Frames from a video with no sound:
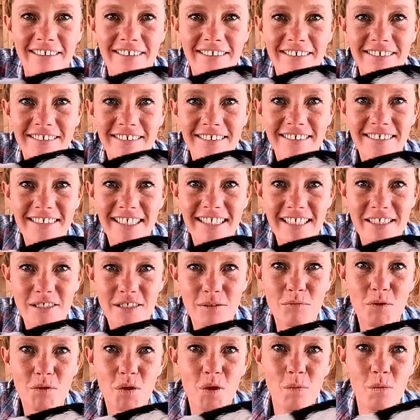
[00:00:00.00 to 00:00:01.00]
So she's
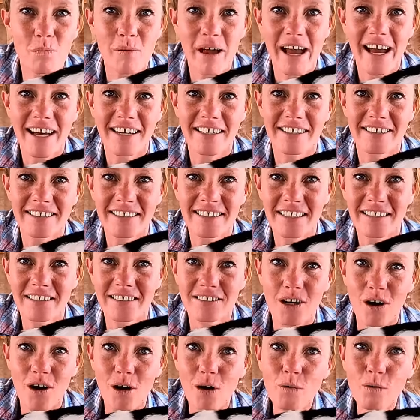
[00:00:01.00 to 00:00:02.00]
got some cool patterns, and
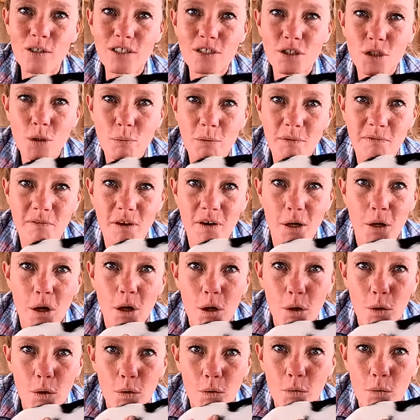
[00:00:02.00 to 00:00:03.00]
it's always super
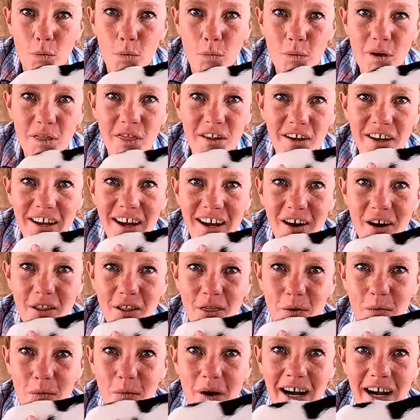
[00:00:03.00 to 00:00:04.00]
fun when they,
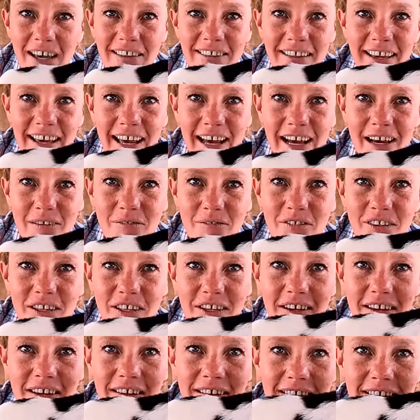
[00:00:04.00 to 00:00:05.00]
on the white, they have
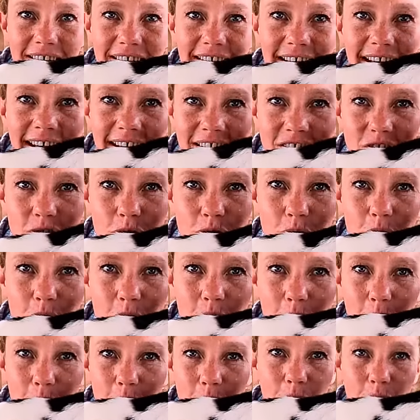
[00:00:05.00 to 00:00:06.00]
the
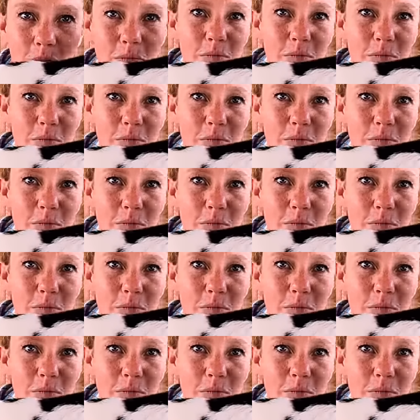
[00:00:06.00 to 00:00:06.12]
actual